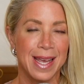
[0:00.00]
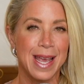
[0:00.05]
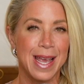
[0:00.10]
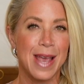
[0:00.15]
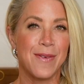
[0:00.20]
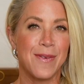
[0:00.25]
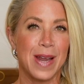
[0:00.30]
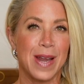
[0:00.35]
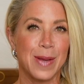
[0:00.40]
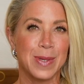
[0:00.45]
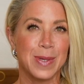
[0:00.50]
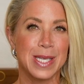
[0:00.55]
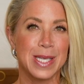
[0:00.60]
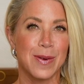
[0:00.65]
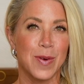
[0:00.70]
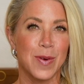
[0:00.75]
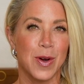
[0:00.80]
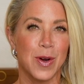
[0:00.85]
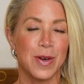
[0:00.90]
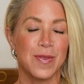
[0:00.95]
If anyone's
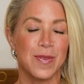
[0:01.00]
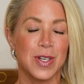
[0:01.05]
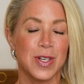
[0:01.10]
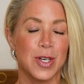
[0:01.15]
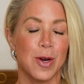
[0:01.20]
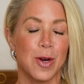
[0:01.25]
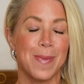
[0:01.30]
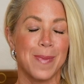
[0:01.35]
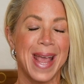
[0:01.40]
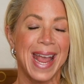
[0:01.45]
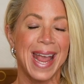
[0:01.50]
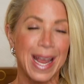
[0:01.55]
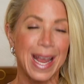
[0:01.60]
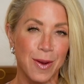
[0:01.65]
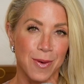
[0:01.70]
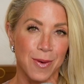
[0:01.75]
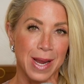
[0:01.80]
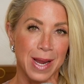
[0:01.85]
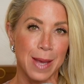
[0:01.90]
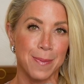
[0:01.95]
ever heard of the term
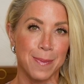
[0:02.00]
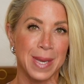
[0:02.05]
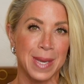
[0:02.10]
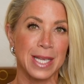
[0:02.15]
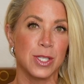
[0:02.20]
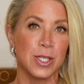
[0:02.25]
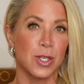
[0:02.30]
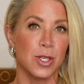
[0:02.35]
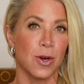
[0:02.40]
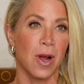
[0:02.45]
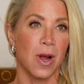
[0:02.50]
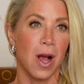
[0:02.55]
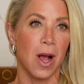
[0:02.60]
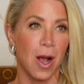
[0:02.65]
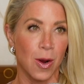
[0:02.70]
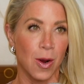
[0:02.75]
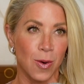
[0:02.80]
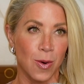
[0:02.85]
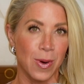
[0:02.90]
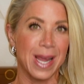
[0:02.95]
hangry, it means you're
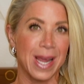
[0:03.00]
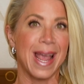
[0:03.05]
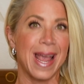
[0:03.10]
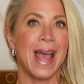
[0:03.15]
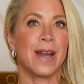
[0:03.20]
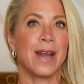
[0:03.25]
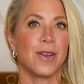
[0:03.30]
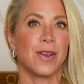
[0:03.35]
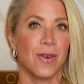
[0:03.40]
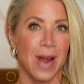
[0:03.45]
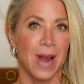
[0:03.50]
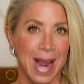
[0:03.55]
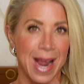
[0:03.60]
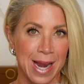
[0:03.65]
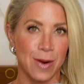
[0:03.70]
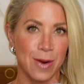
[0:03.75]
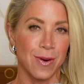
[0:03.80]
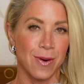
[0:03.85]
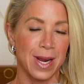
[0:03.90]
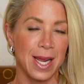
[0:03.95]
hungry and you're
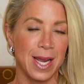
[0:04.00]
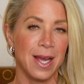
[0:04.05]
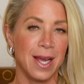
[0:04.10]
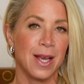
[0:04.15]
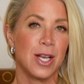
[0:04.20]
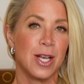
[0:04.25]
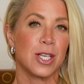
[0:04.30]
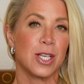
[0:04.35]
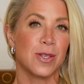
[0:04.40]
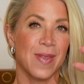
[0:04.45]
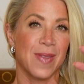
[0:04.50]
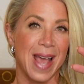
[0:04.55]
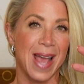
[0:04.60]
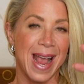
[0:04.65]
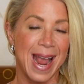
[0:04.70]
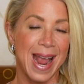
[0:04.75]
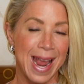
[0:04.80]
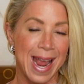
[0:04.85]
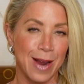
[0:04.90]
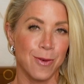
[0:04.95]
angry. So that
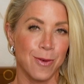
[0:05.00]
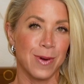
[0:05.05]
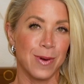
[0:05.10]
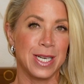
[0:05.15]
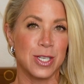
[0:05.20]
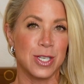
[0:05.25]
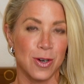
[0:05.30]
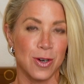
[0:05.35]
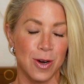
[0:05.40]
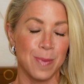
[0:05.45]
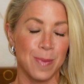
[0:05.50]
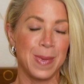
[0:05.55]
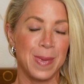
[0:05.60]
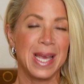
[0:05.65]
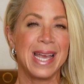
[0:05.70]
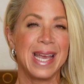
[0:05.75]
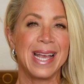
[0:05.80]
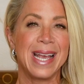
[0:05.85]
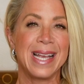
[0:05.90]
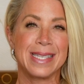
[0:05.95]
hangry term
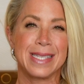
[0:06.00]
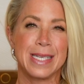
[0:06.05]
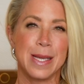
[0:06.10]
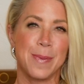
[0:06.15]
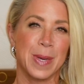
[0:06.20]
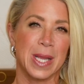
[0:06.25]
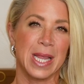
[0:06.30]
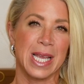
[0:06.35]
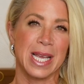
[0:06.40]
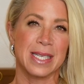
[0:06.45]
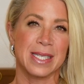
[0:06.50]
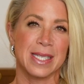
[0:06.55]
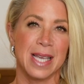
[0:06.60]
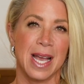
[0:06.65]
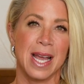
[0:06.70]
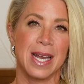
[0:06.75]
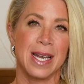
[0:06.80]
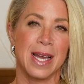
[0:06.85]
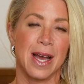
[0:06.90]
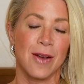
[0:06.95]
is typically a
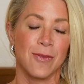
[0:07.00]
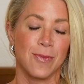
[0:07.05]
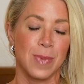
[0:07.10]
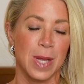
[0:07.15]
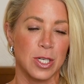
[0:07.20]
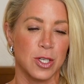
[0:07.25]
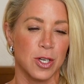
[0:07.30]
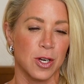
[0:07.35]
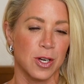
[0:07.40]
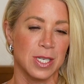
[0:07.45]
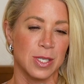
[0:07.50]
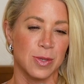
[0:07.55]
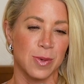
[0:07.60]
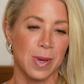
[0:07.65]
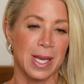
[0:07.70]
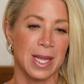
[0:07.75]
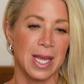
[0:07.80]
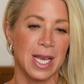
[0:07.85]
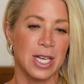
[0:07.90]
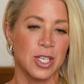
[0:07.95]
sign of blood sugar
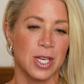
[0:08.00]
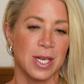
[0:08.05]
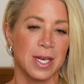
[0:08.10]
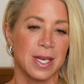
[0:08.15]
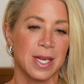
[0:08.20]
dysregulation.